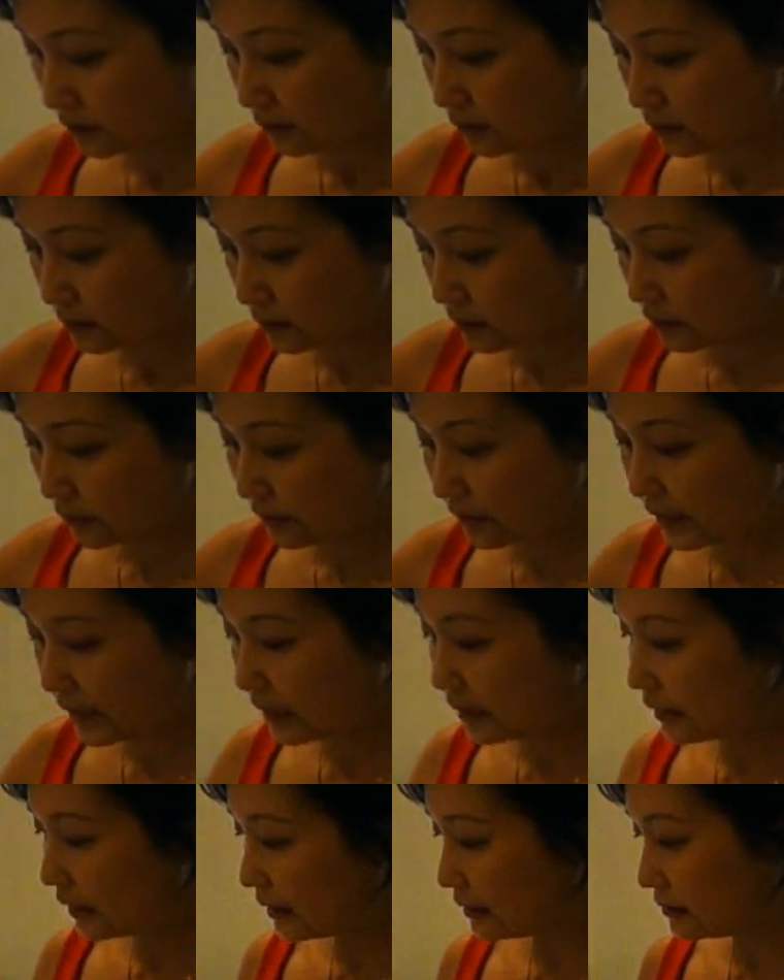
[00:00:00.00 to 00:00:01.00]
So
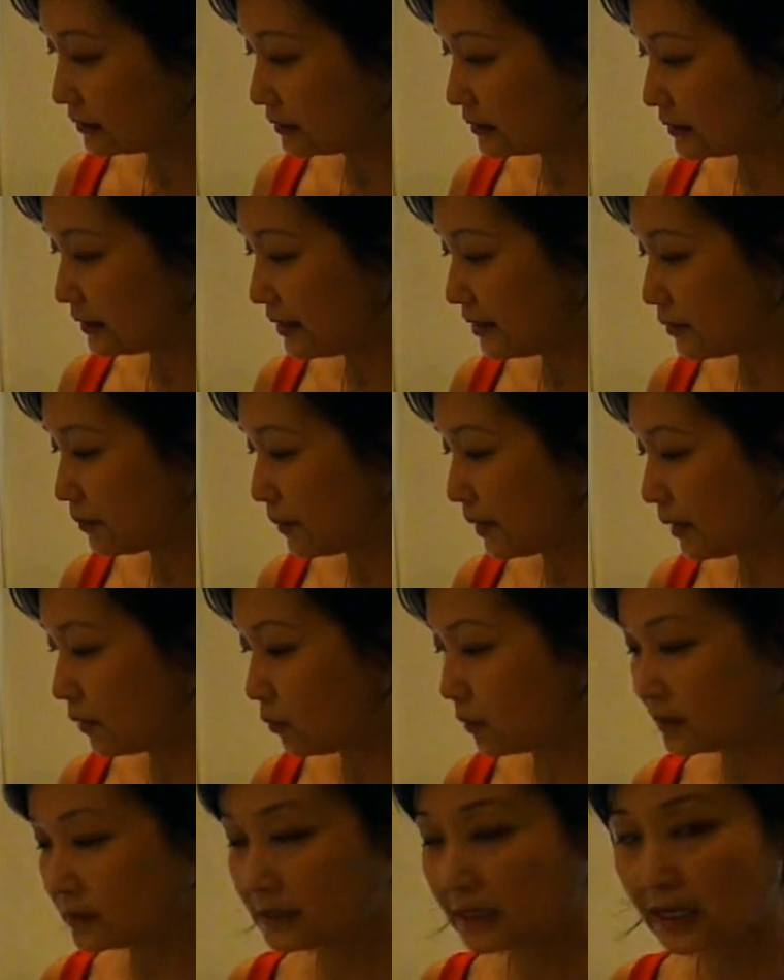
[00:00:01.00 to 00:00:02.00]
again, I just take my
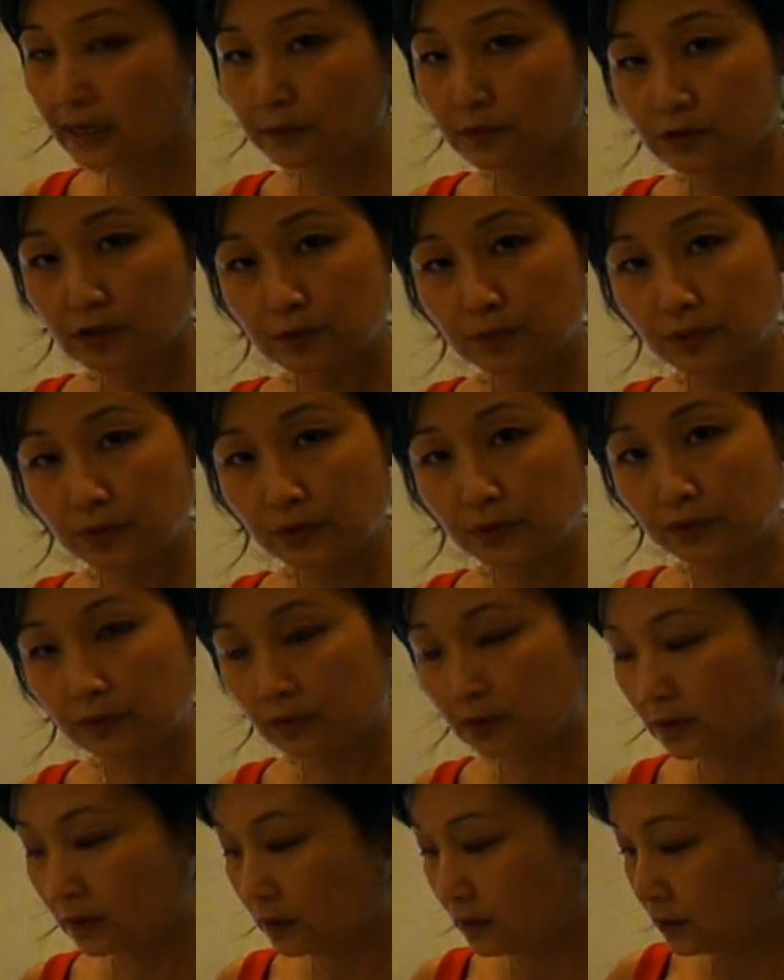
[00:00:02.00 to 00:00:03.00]
one
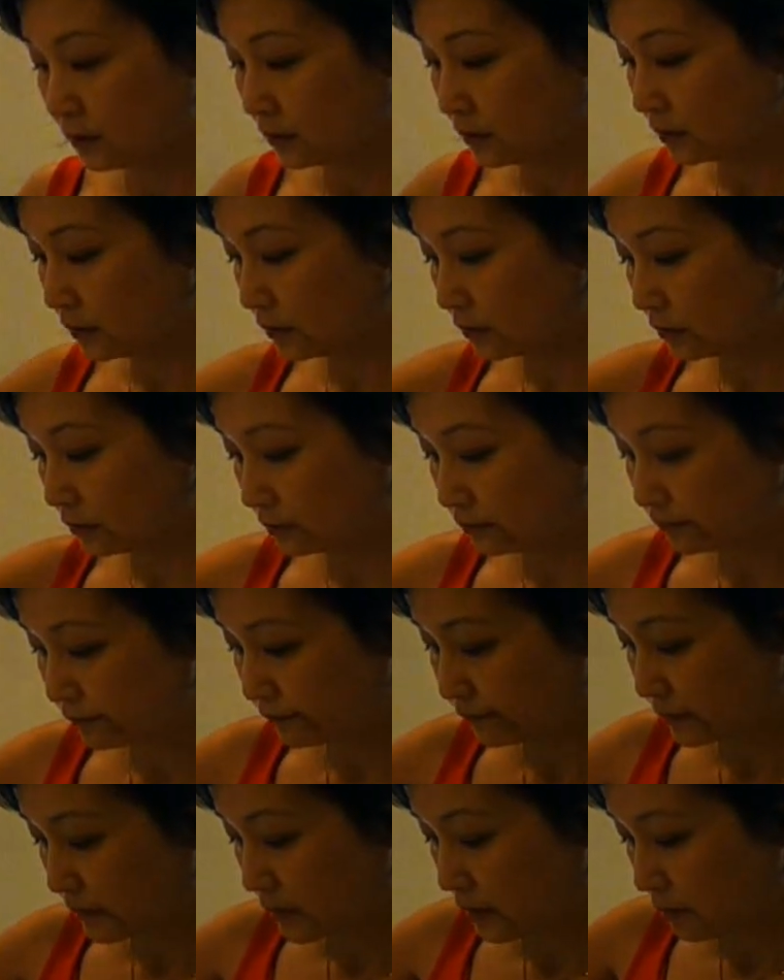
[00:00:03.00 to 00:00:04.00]
tablespoon little
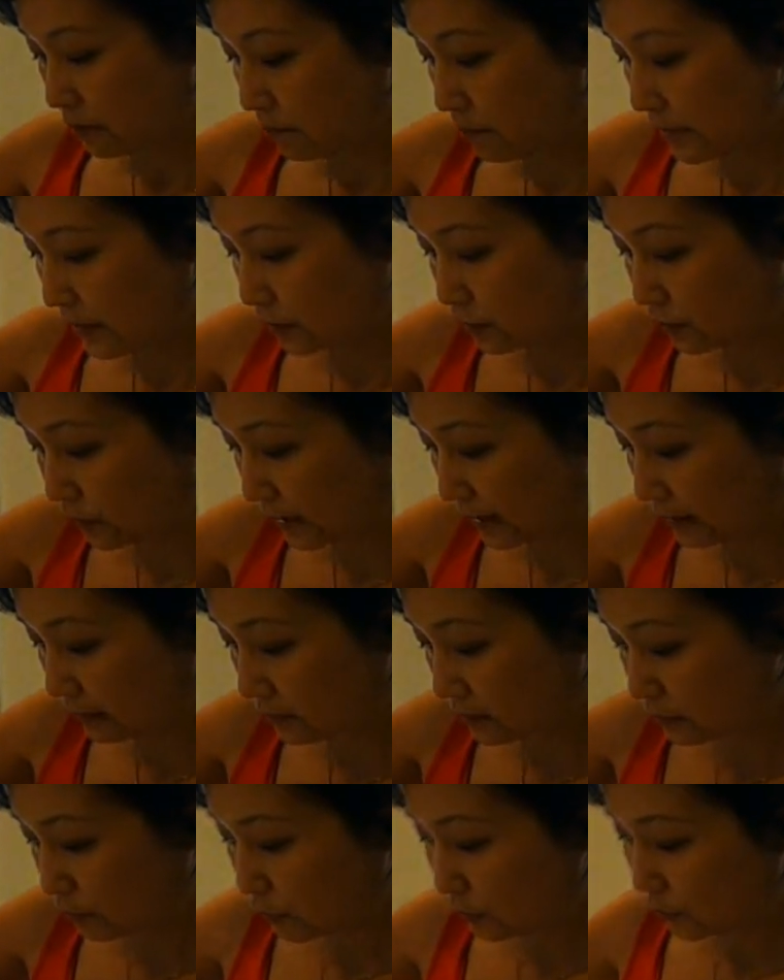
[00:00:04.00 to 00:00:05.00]
measuring
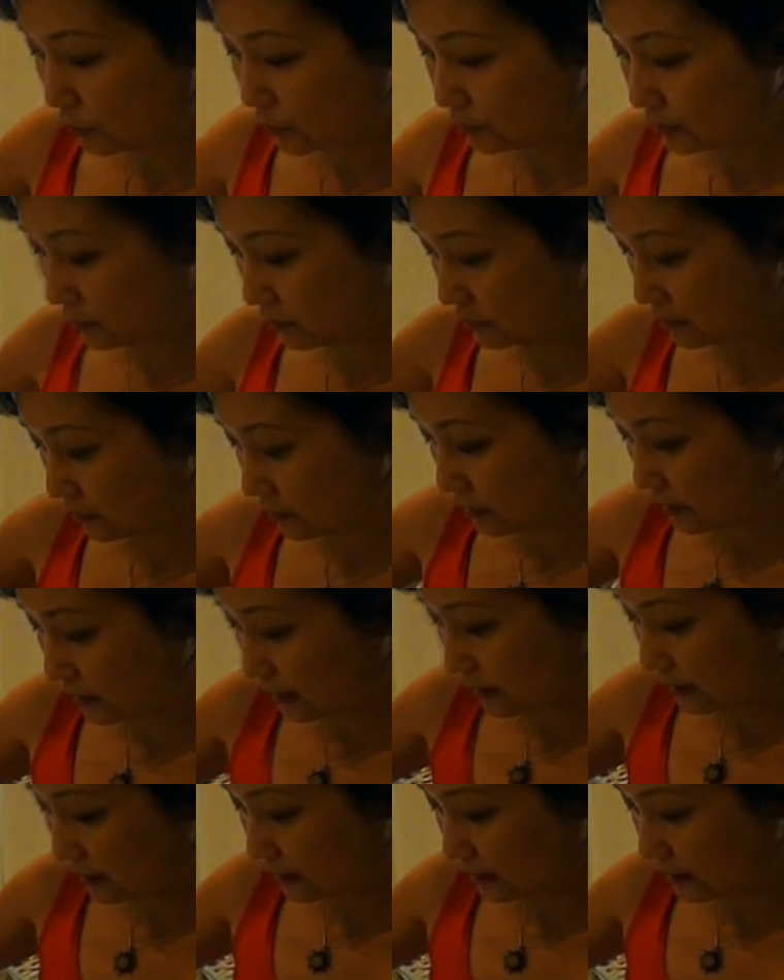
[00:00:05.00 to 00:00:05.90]
spoon and